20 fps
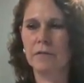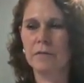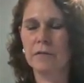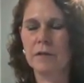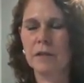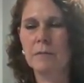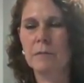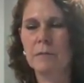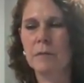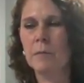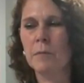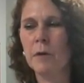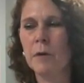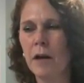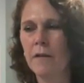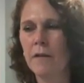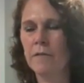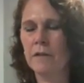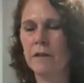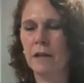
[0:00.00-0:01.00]
sleep
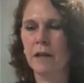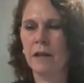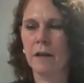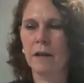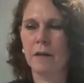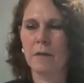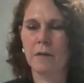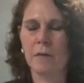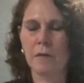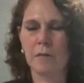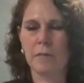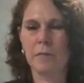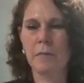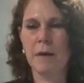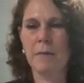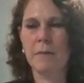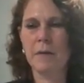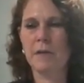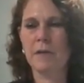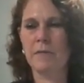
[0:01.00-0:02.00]
deprived, or
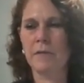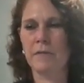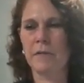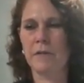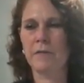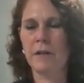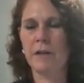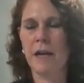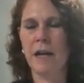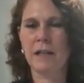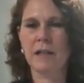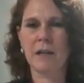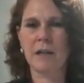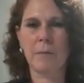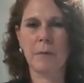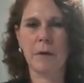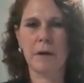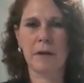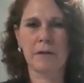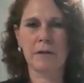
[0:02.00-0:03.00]
maybe you've even tanked
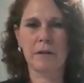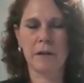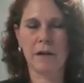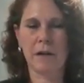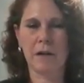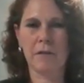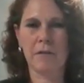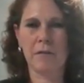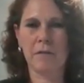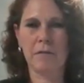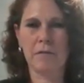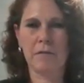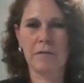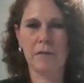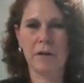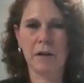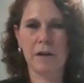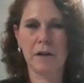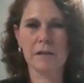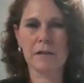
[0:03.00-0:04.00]
up
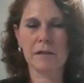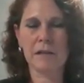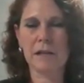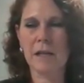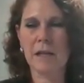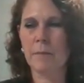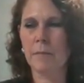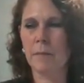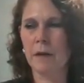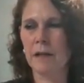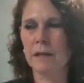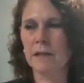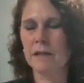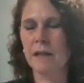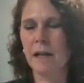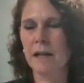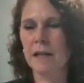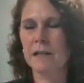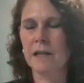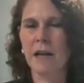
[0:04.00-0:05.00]
on sleep, but it's
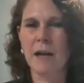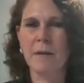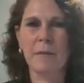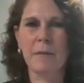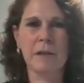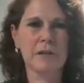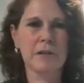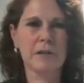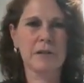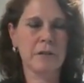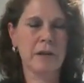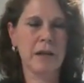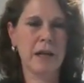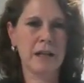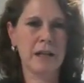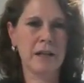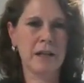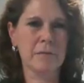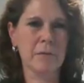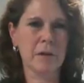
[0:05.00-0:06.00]
nighttime and your
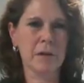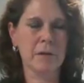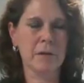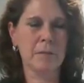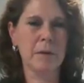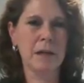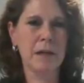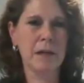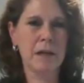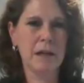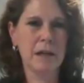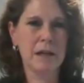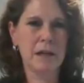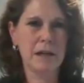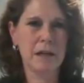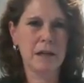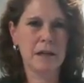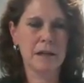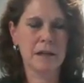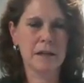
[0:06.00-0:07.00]
circadian rhythm
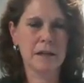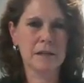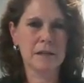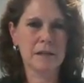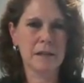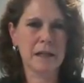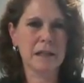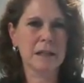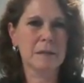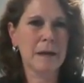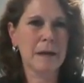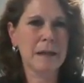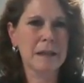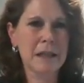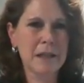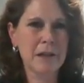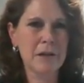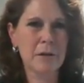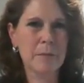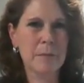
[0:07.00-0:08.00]
is
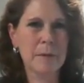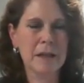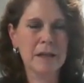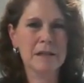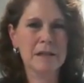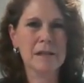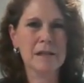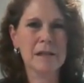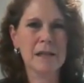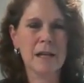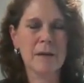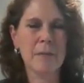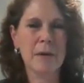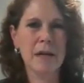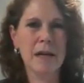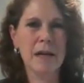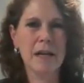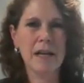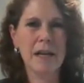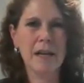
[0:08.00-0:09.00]
expecting you to be asleep.
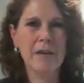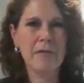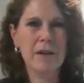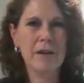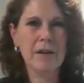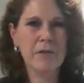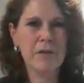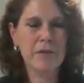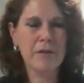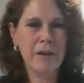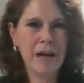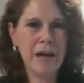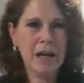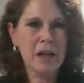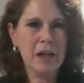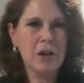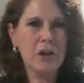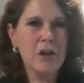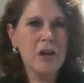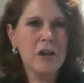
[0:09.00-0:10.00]
Even if you've had
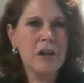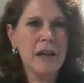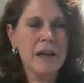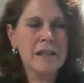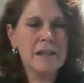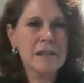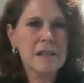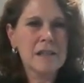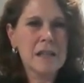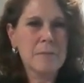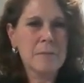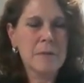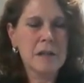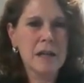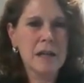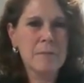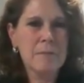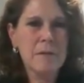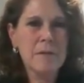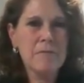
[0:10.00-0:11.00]
a good night's sleep the night